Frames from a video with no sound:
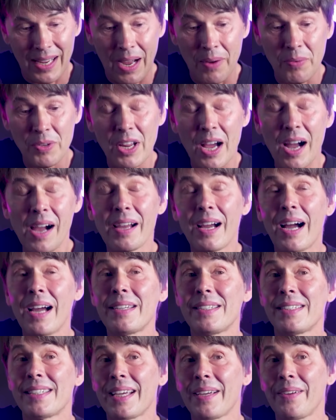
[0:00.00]
I would, I,
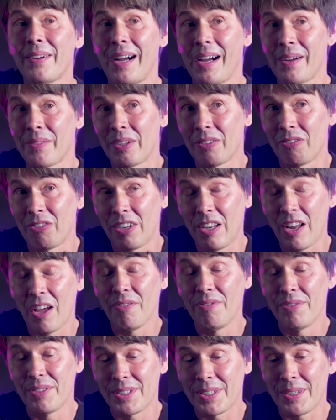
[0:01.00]
I tell you, I would have
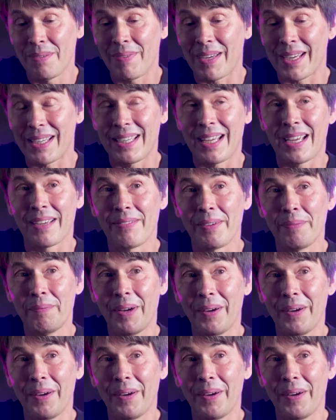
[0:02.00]
loved to meet David